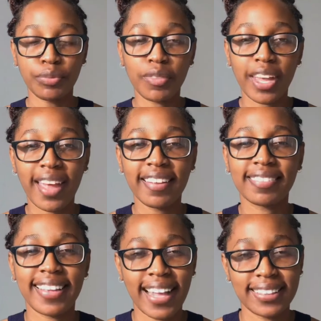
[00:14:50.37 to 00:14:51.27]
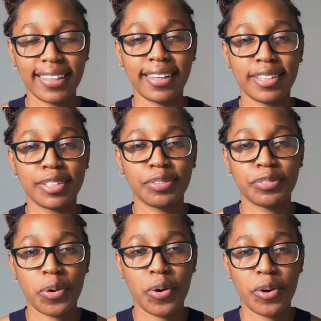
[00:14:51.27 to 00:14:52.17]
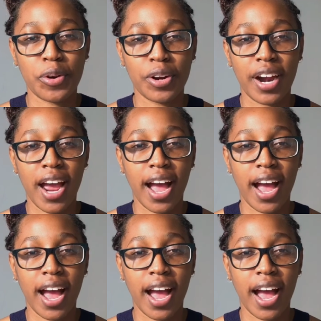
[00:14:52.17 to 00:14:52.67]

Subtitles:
Okay, that's it for